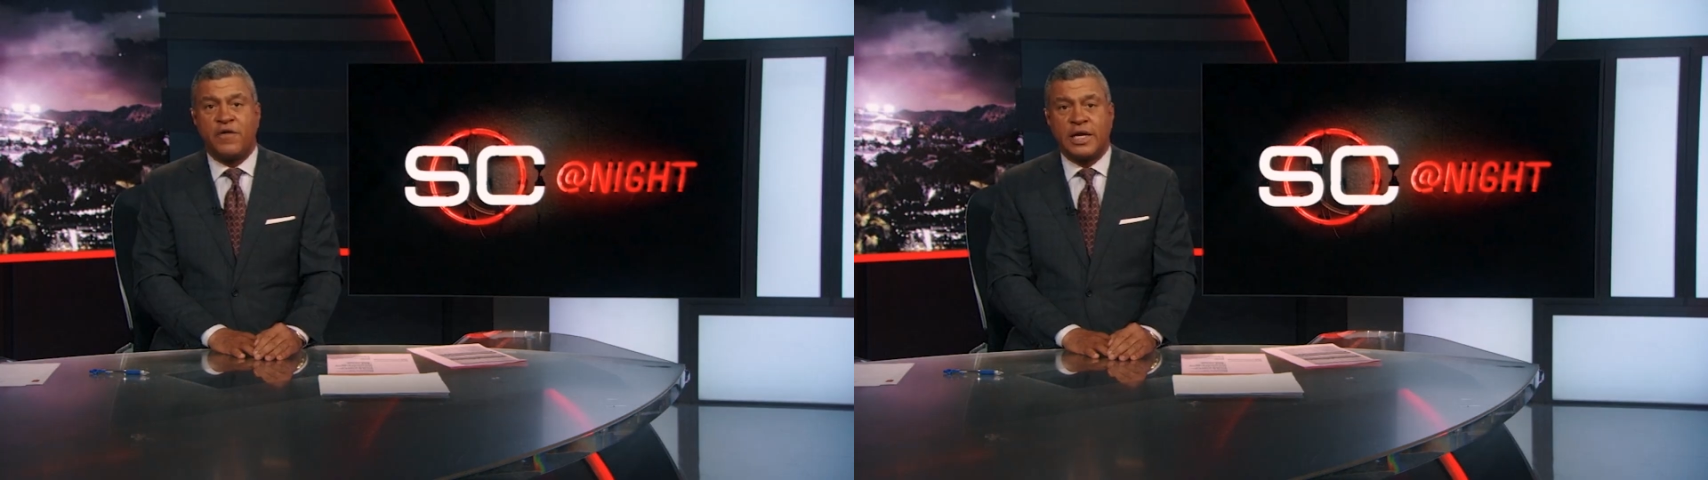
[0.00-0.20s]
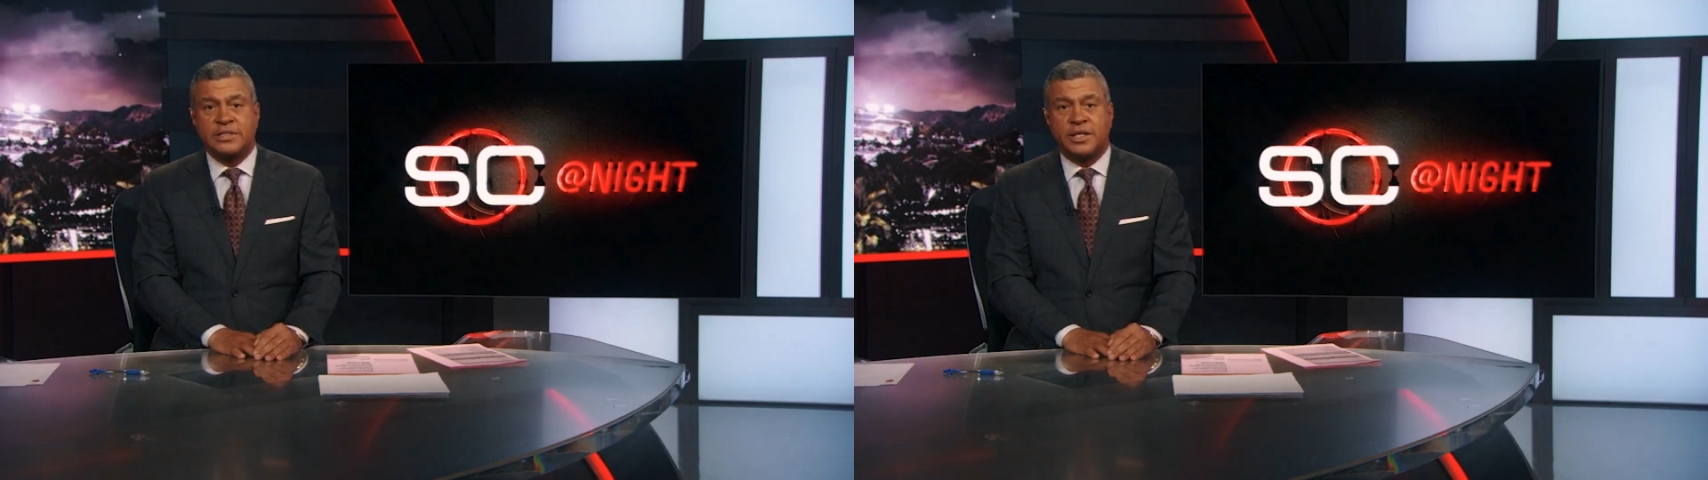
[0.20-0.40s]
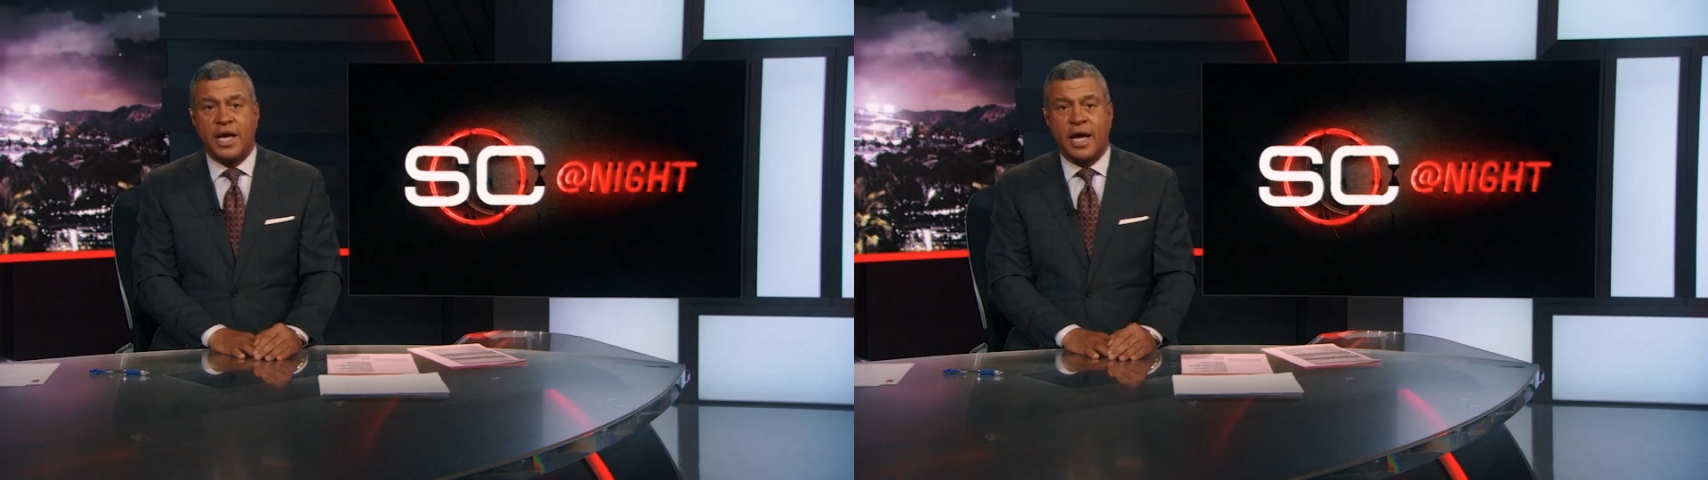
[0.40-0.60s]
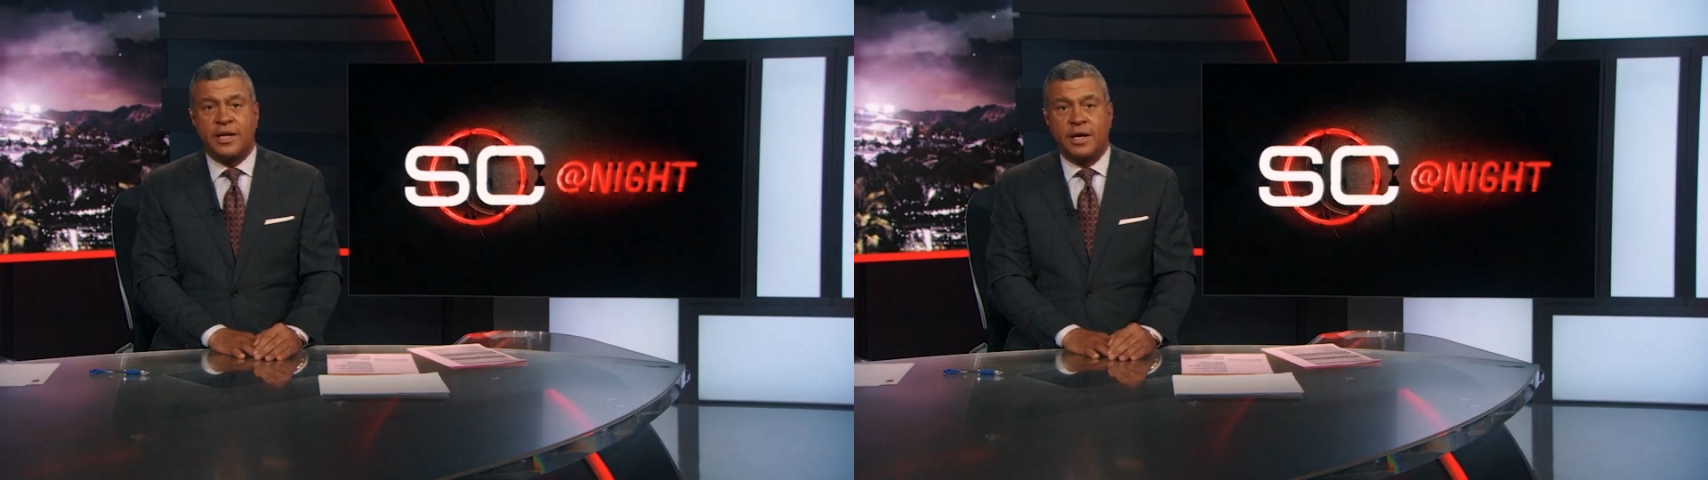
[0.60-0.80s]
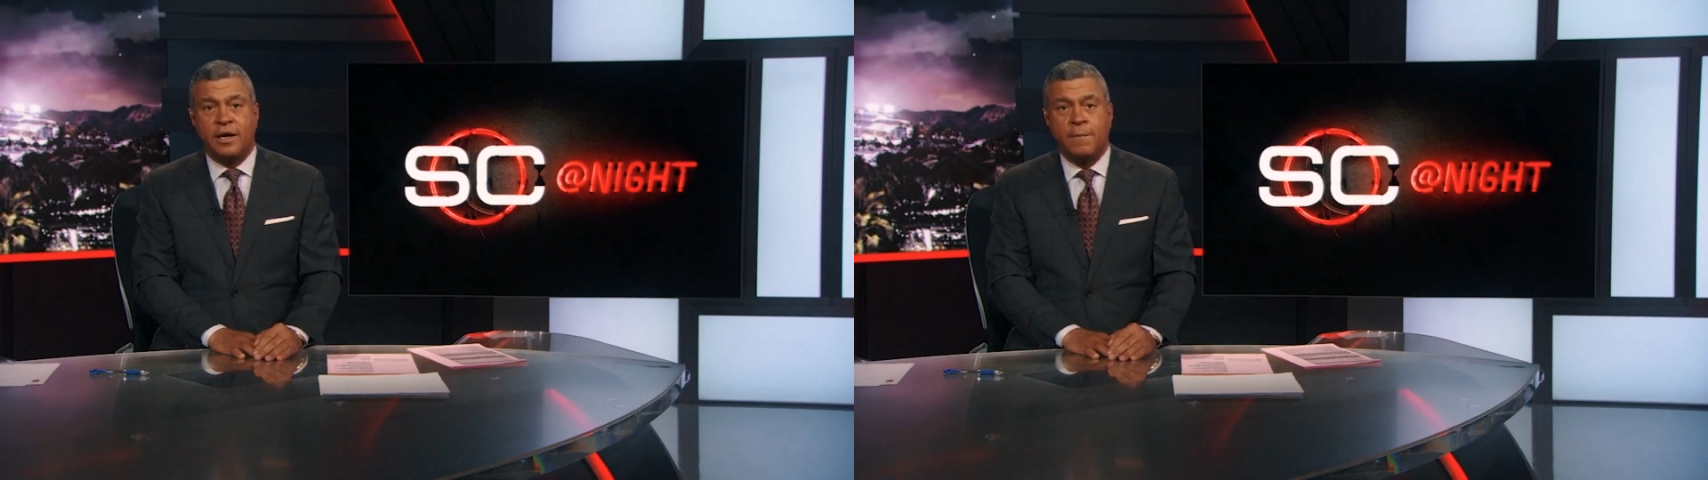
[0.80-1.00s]
Verrett,
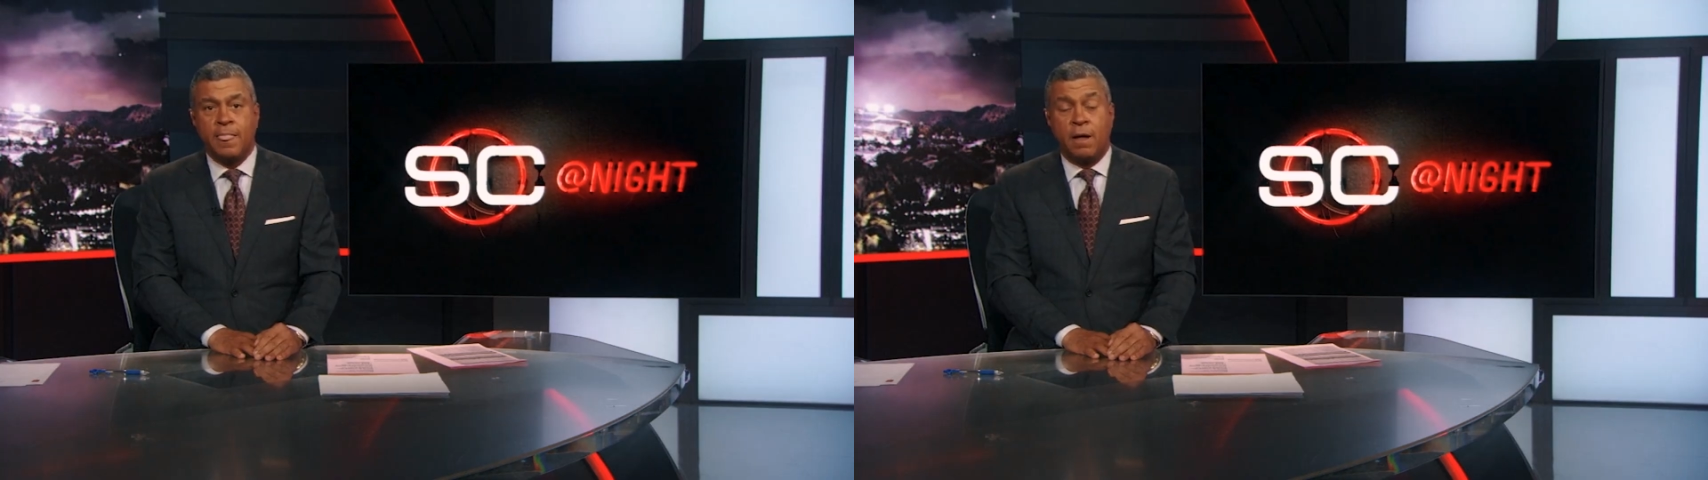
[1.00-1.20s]
of